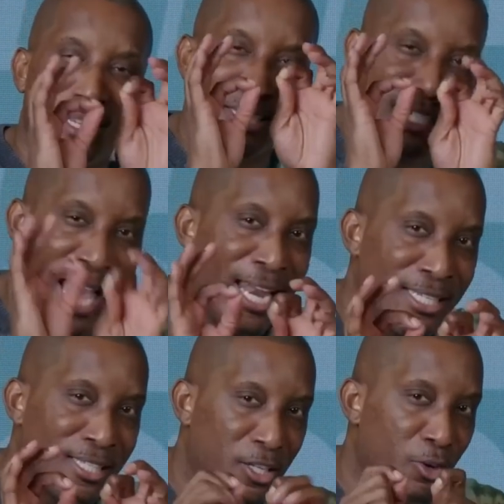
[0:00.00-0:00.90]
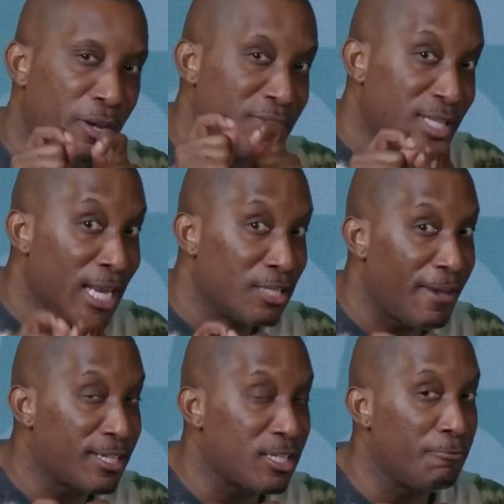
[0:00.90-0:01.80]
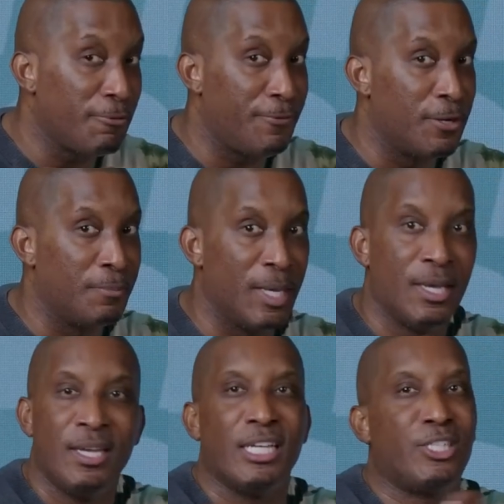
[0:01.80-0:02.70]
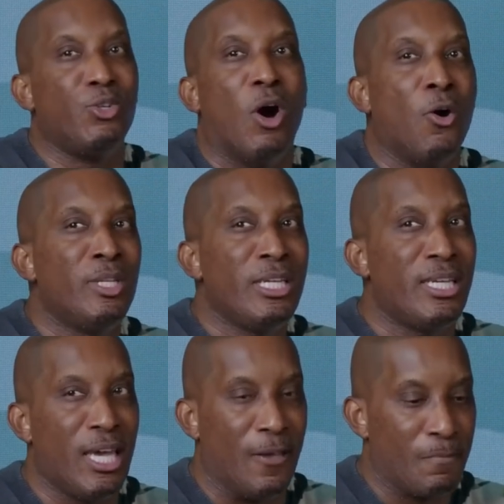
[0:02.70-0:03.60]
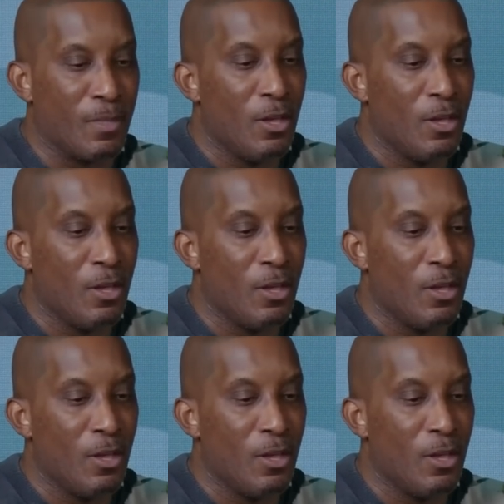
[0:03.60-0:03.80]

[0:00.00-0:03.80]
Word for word: a degree of satisfaction and fulfillment that you only get